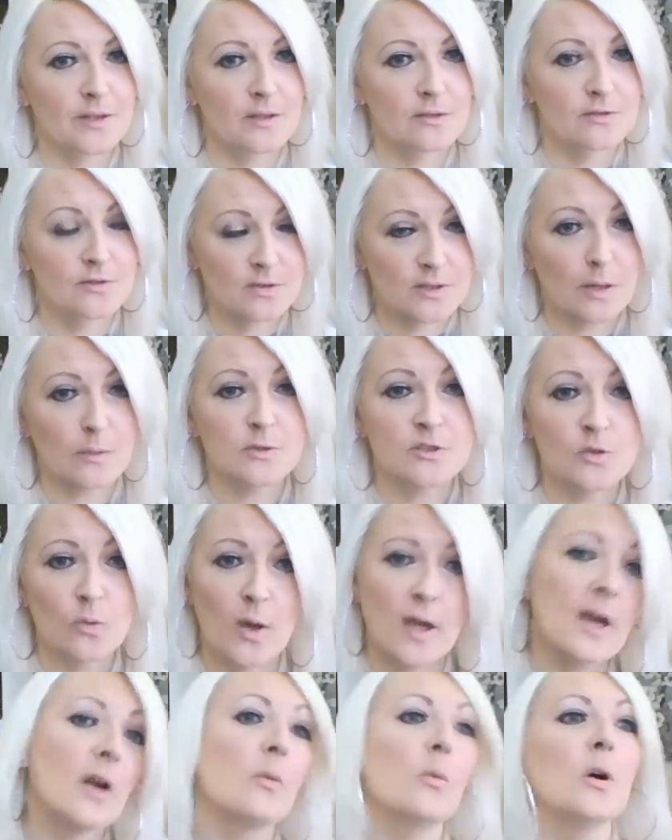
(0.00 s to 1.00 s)
So that was the
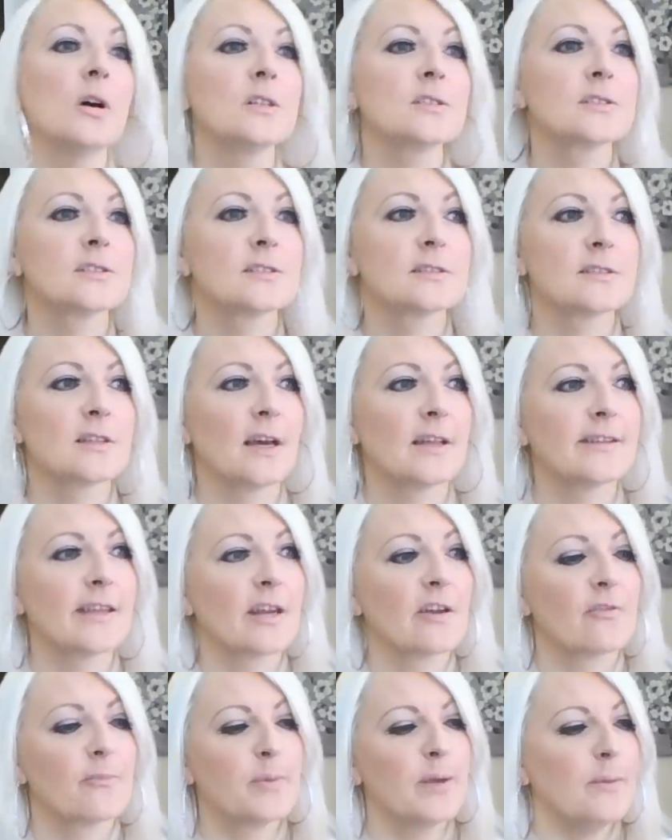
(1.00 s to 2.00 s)
way I was, and
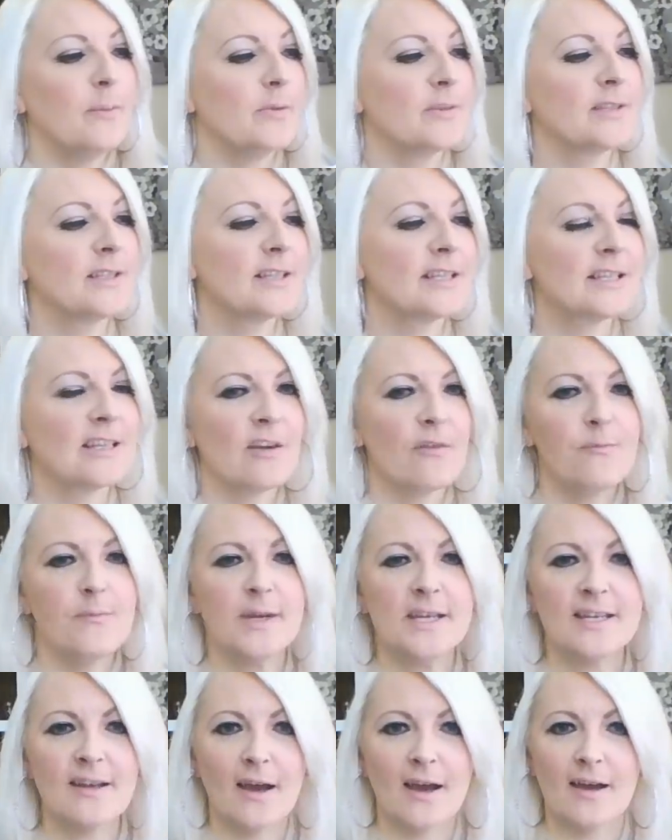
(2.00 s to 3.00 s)
then if people didn't give
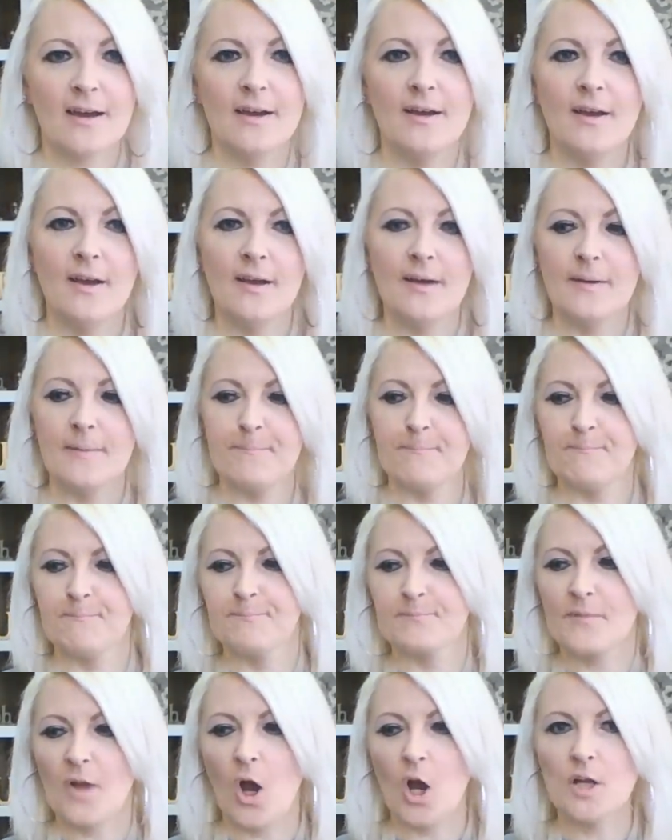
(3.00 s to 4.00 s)
me that
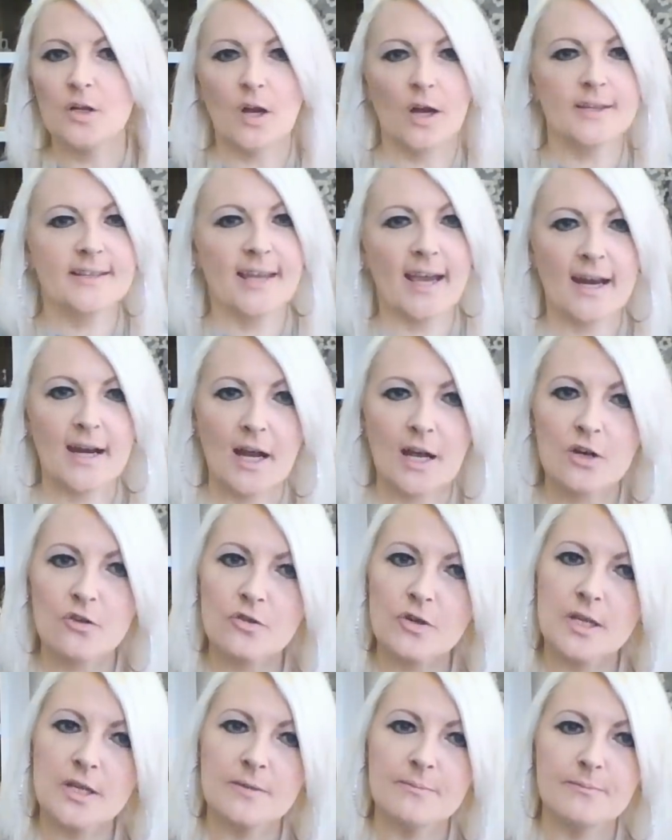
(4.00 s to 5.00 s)
I'd, I'd get
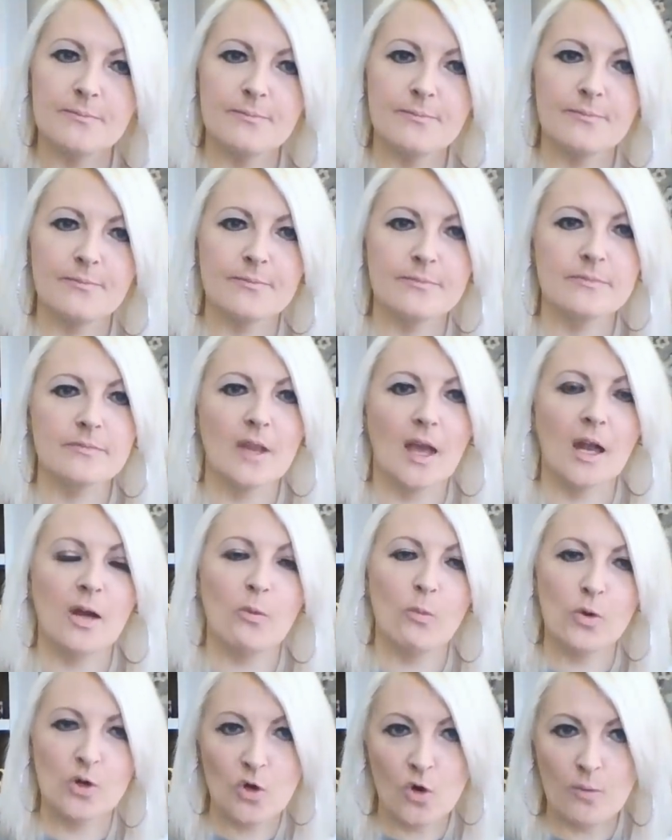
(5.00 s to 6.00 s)
angry and
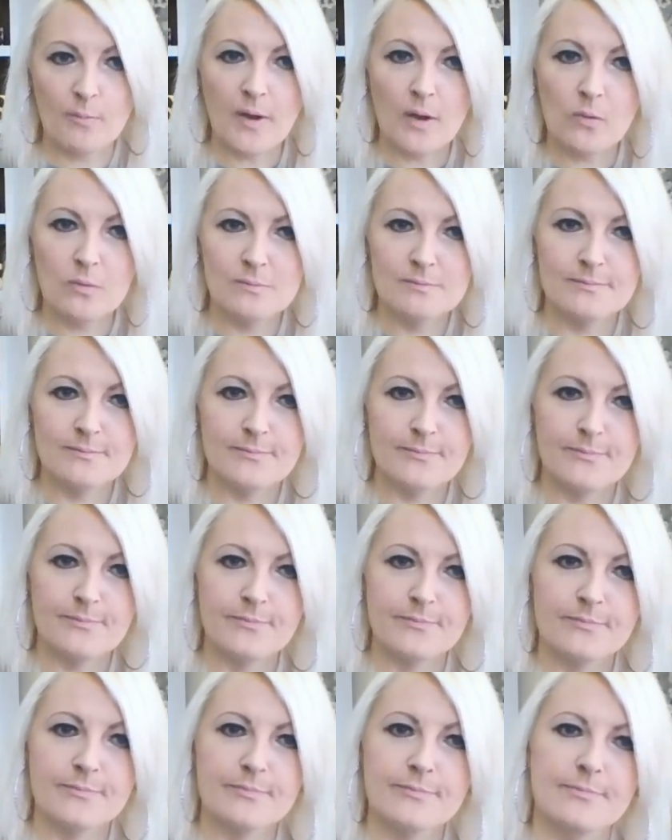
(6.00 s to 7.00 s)
it would come out.
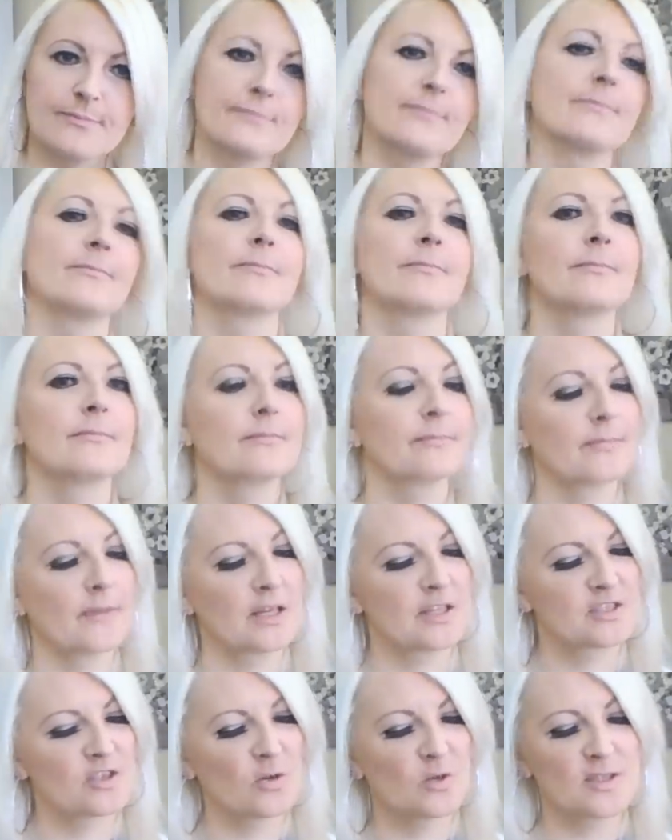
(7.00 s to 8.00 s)

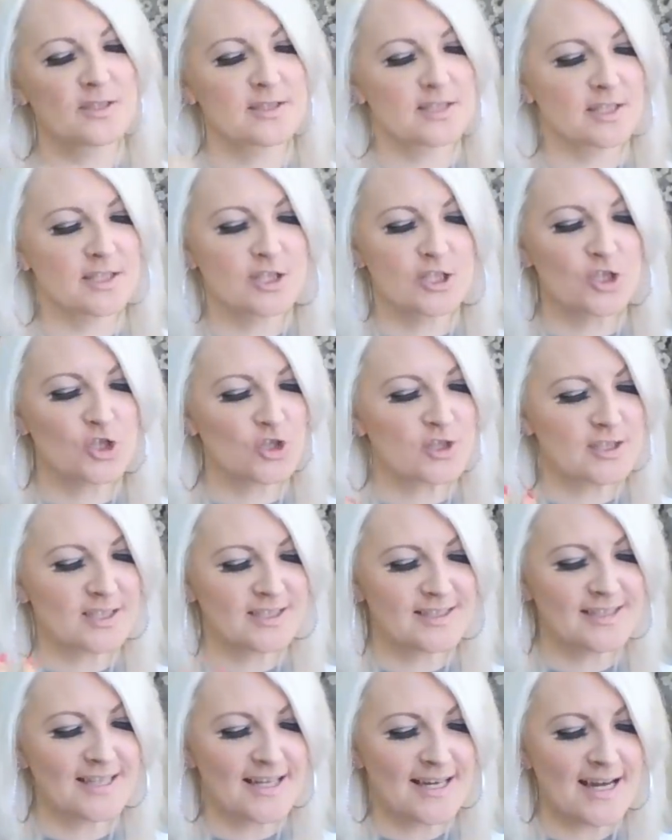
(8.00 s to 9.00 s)
So it's it's just
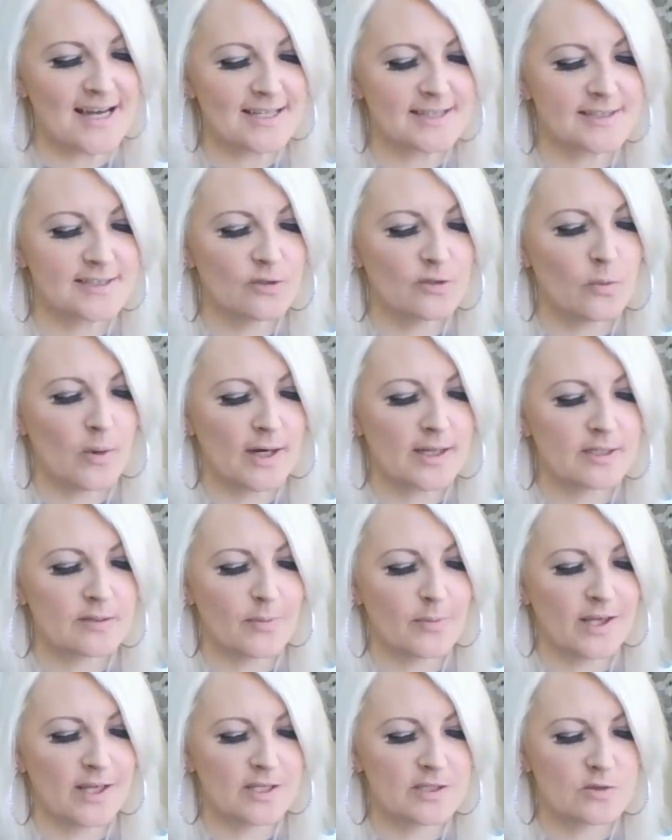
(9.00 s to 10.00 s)
it's a nasty way to
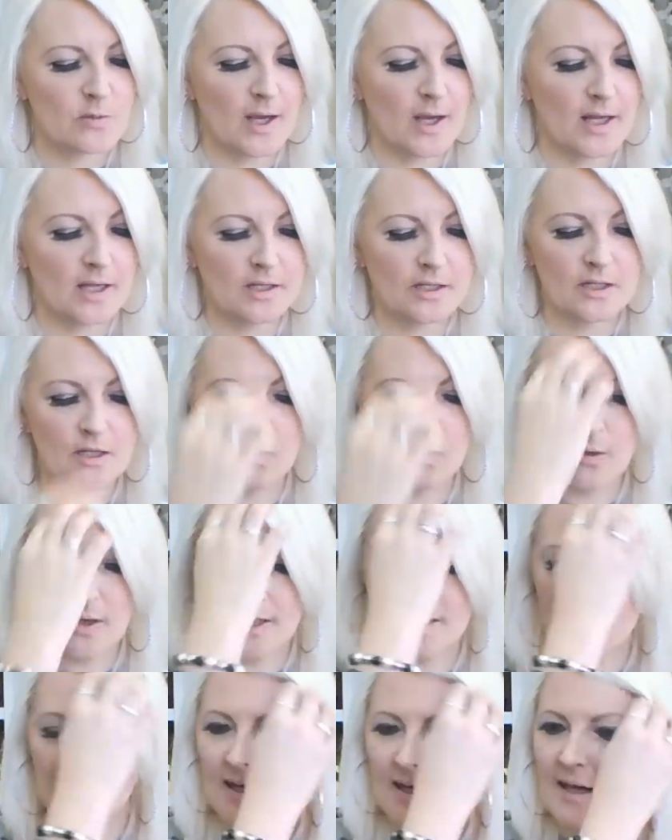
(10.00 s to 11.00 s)
be as well, you know,
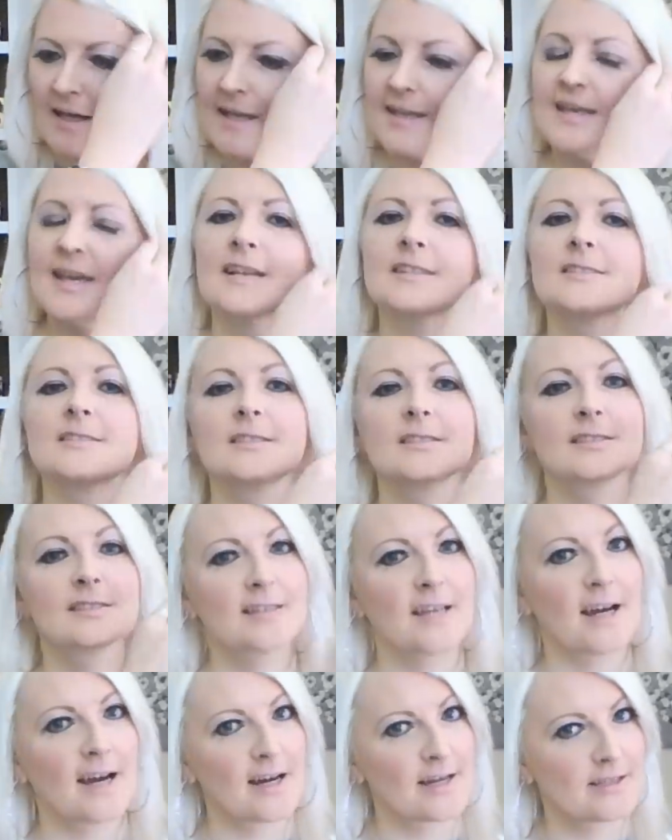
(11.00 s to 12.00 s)
and yes it's
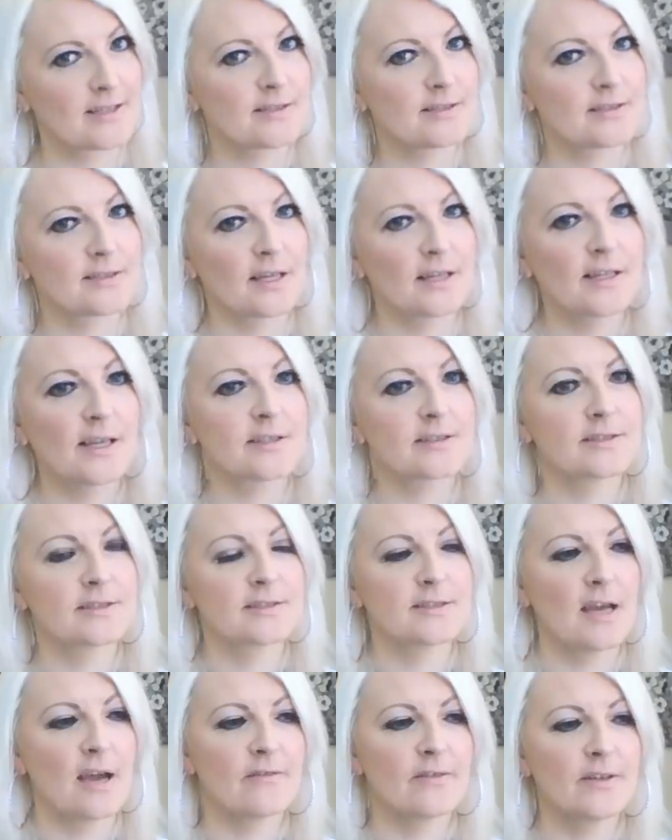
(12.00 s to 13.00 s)
darkness and yes
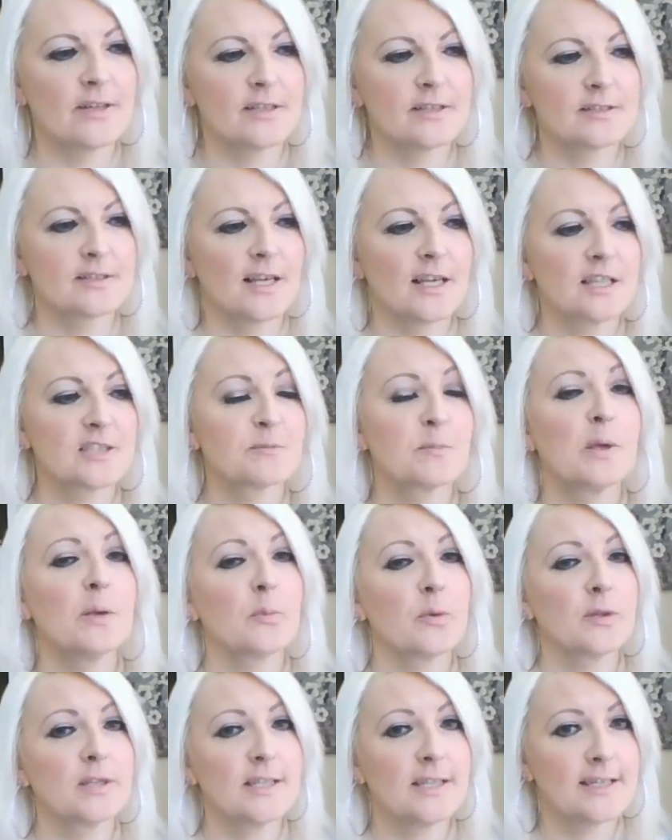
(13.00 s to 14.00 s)
it's heaviness, yes
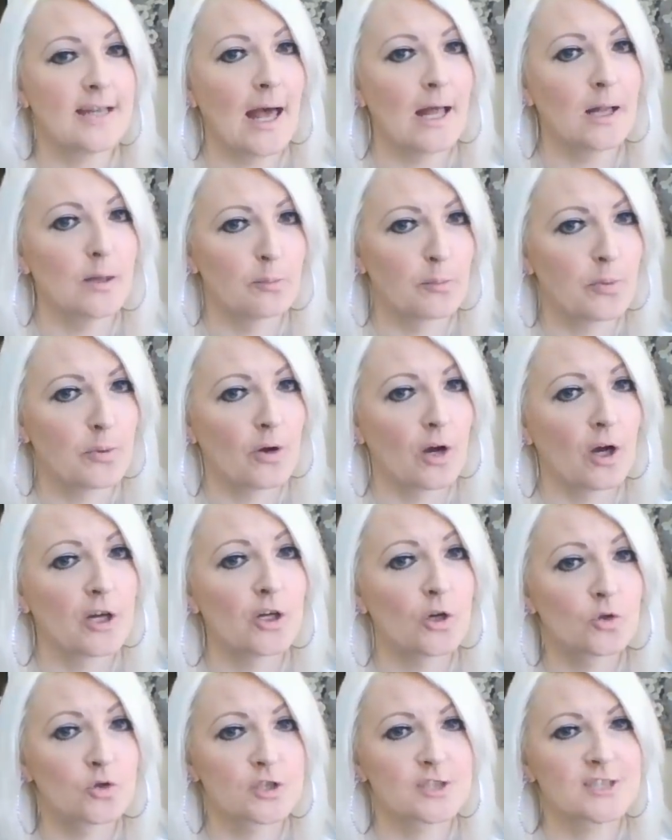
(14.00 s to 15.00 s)
people need help. I
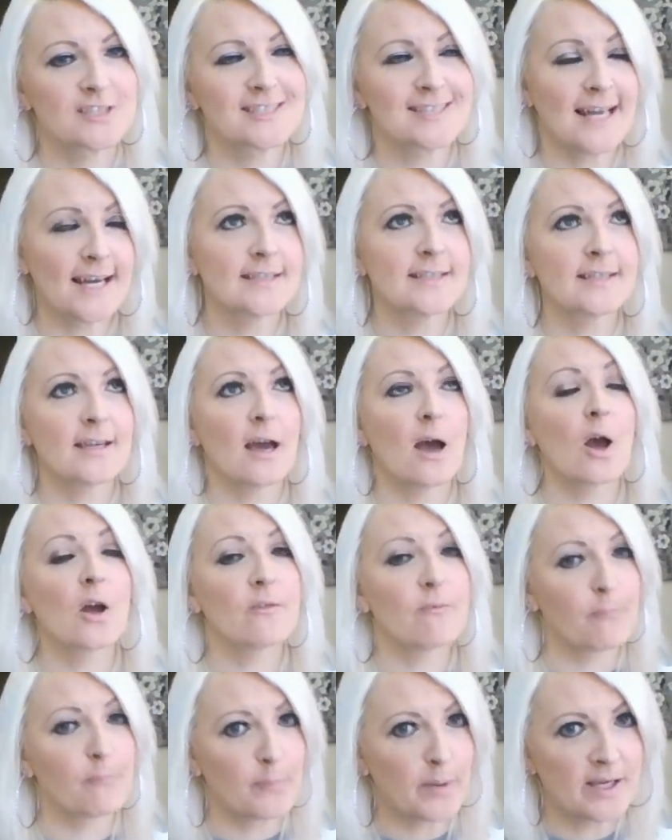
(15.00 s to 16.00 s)
understand that,
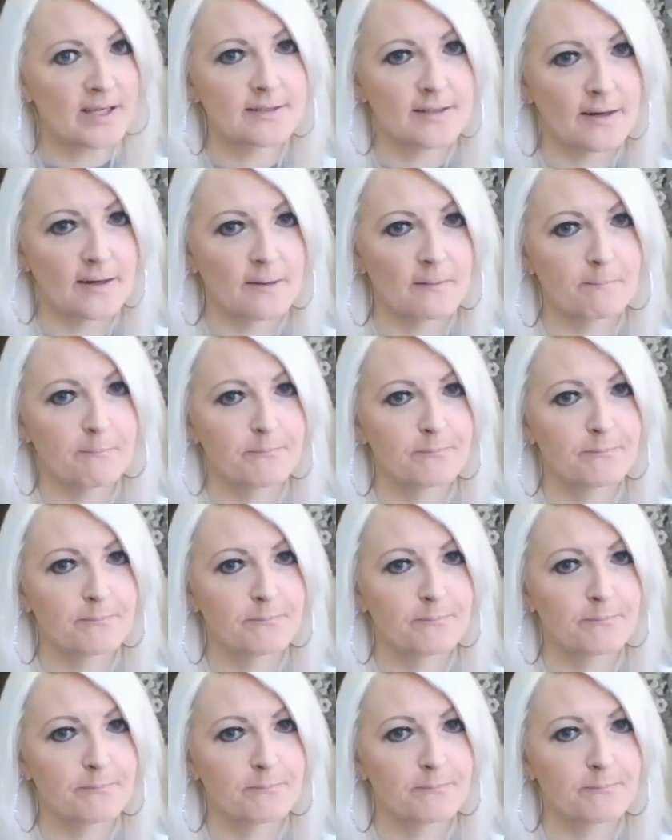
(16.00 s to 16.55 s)
I've been there.